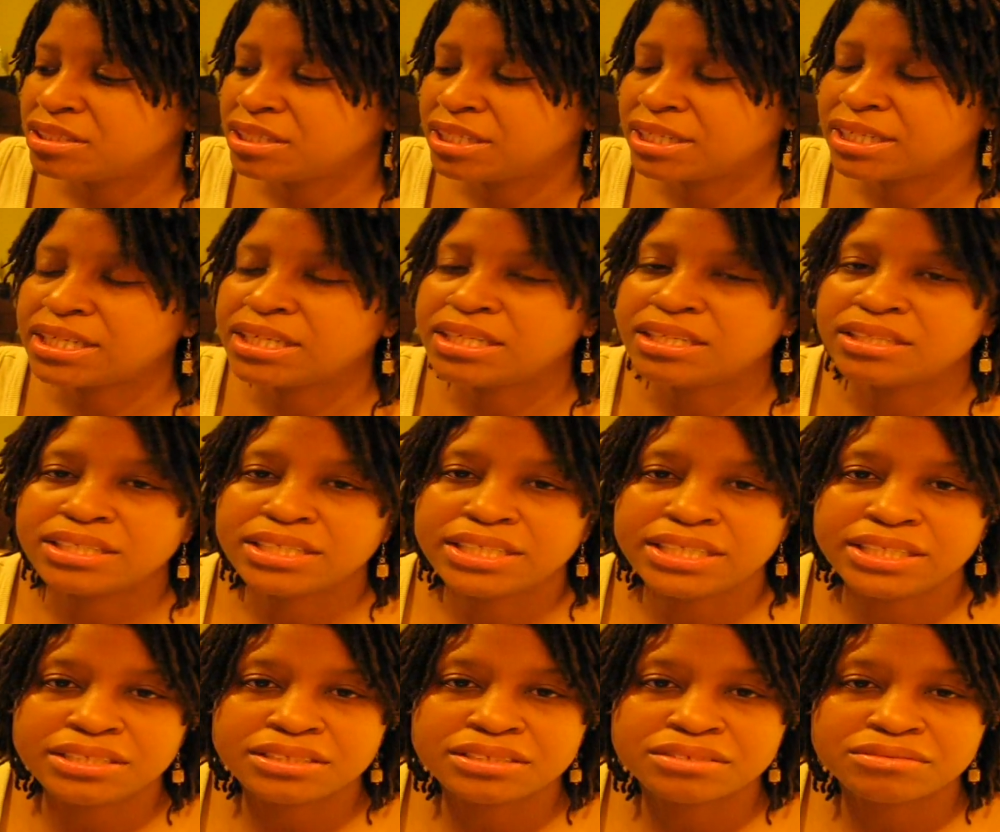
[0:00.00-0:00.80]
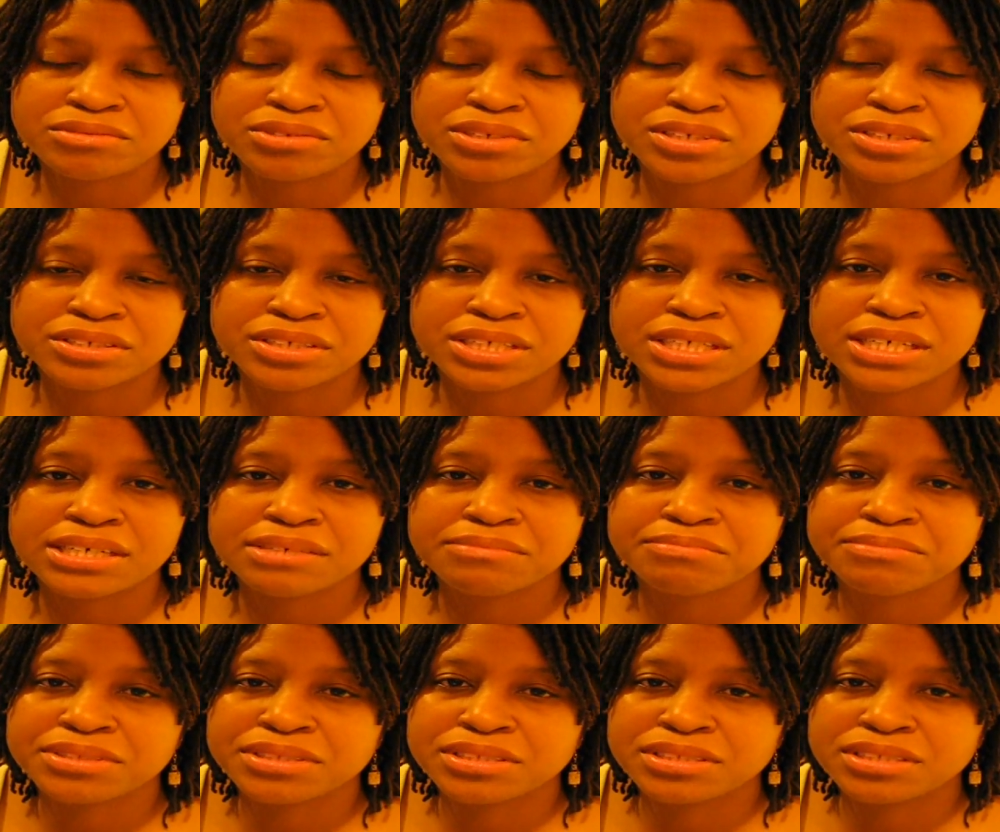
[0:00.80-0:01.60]
I kind of heat the water
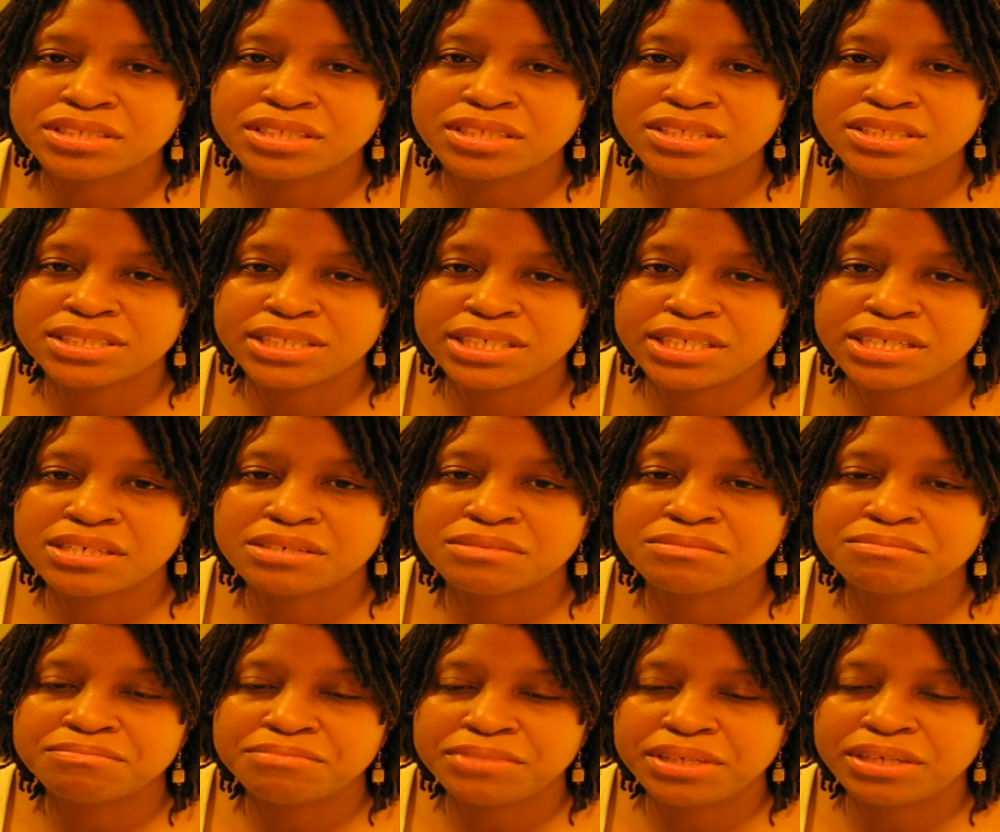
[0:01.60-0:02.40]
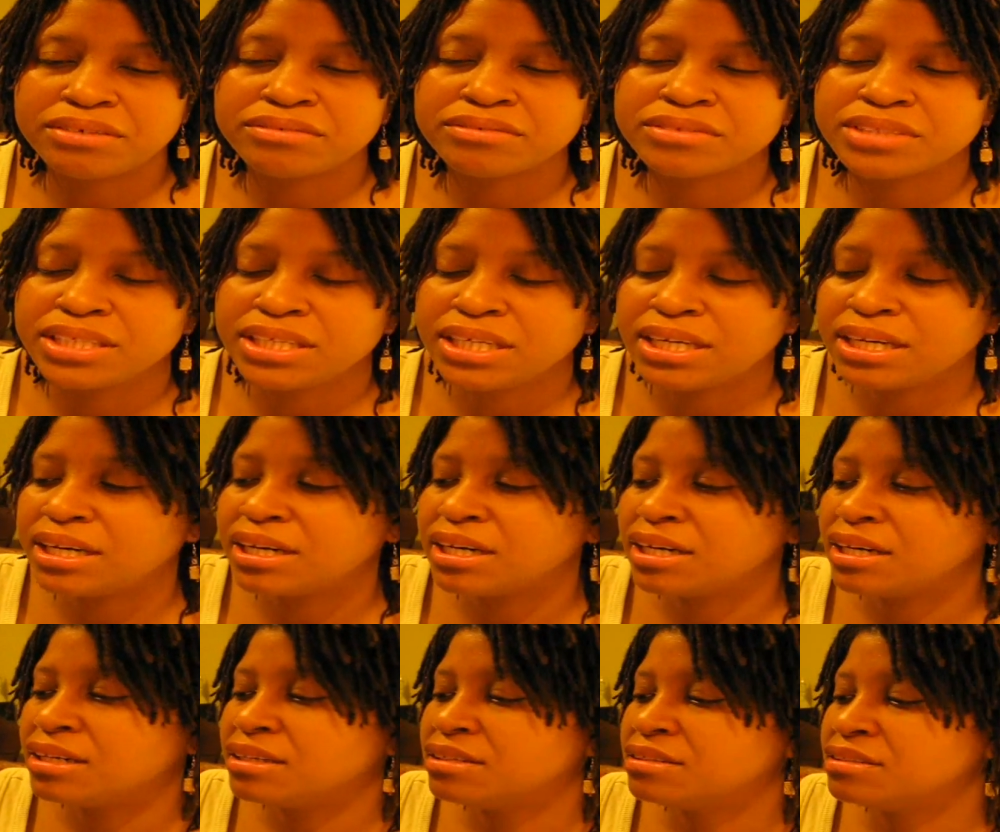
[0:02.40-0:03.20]
up to help melt the
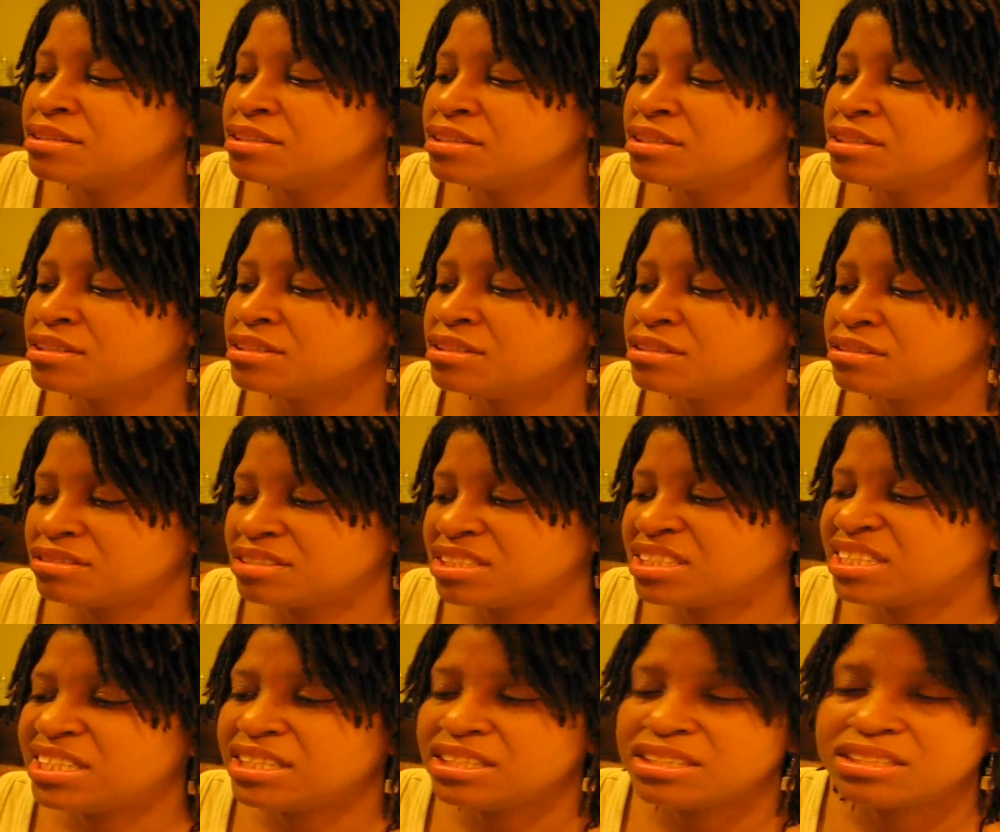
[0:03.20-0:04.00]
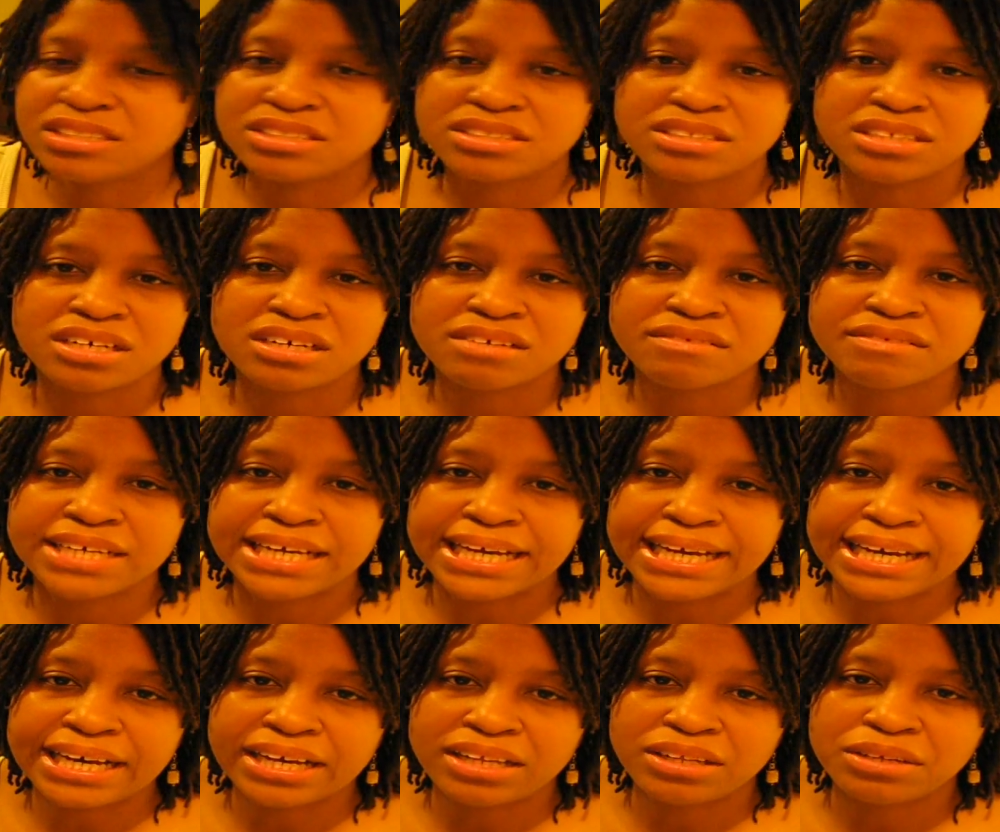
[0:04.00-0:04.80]
or kind of dissolve
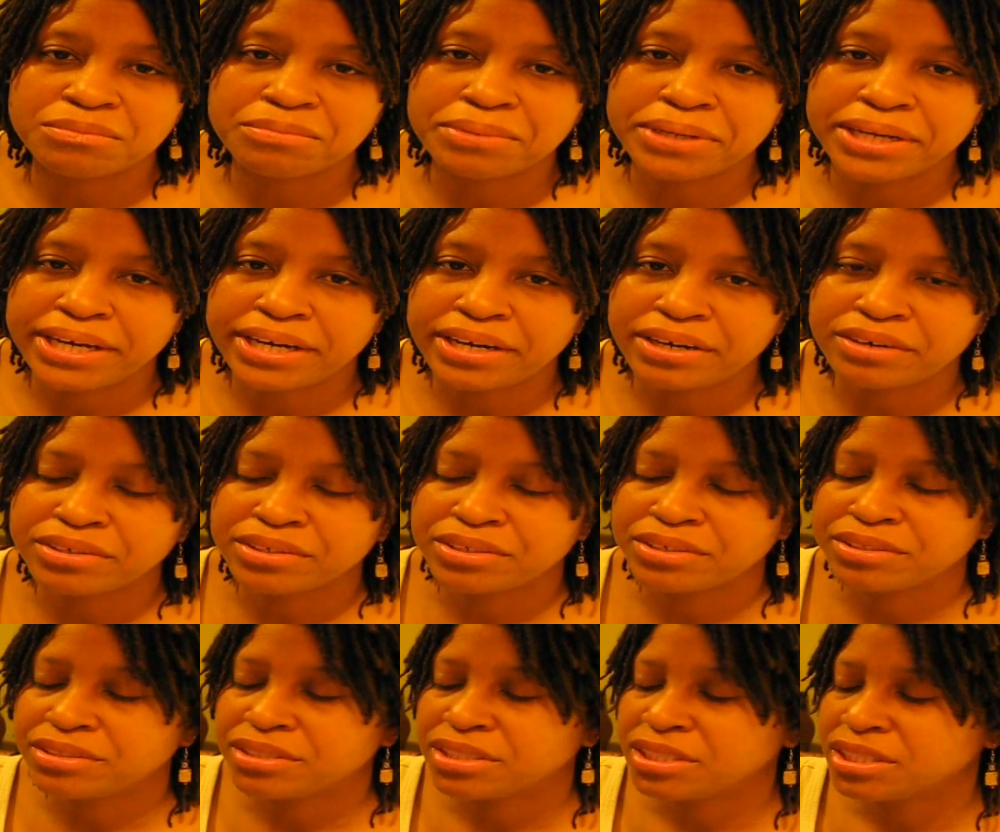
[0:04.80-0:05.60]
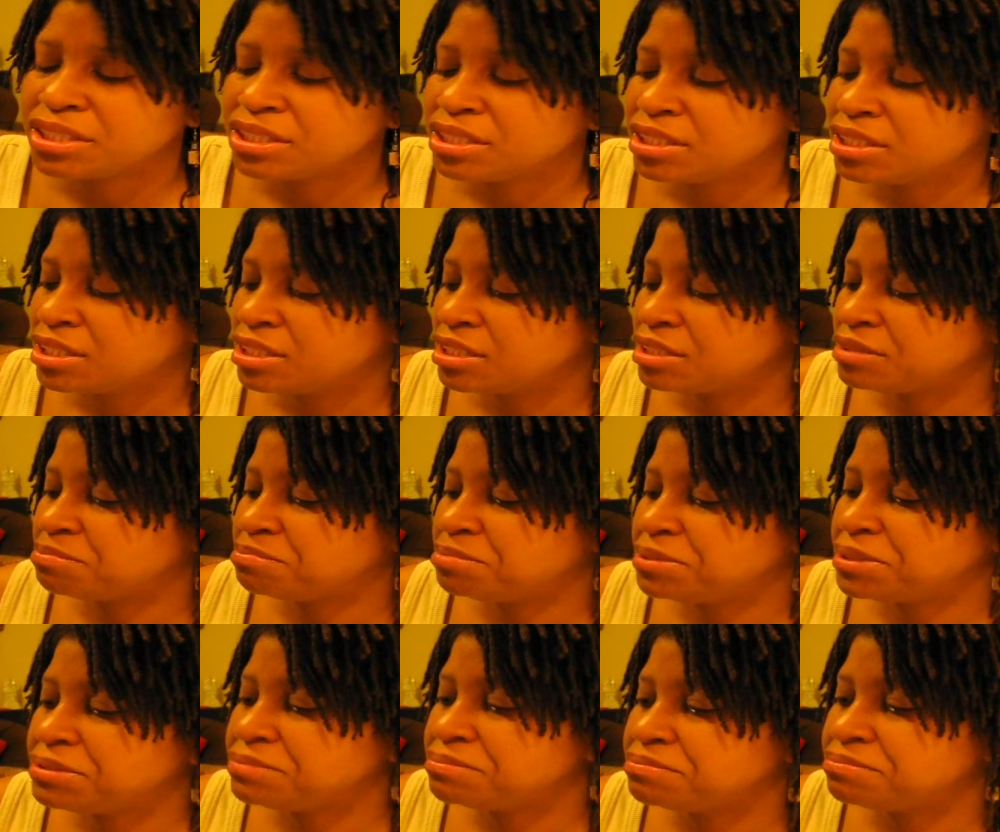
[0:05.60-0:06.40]
the aloe powder a
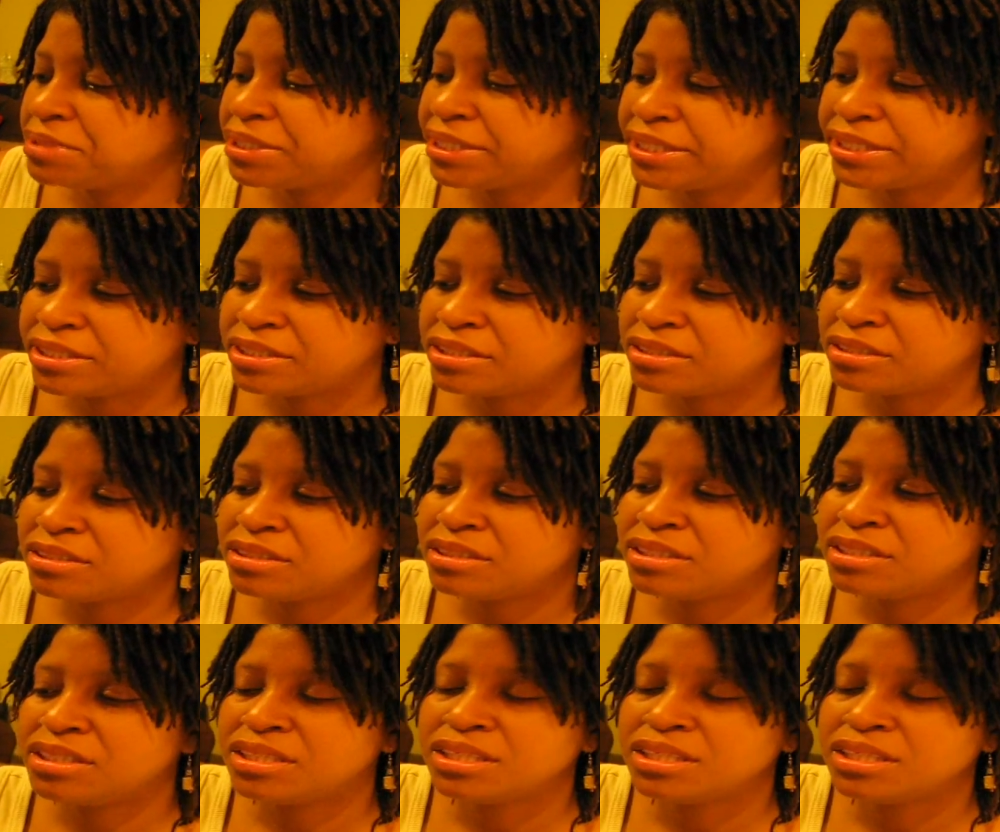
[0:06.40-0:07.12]
bit better.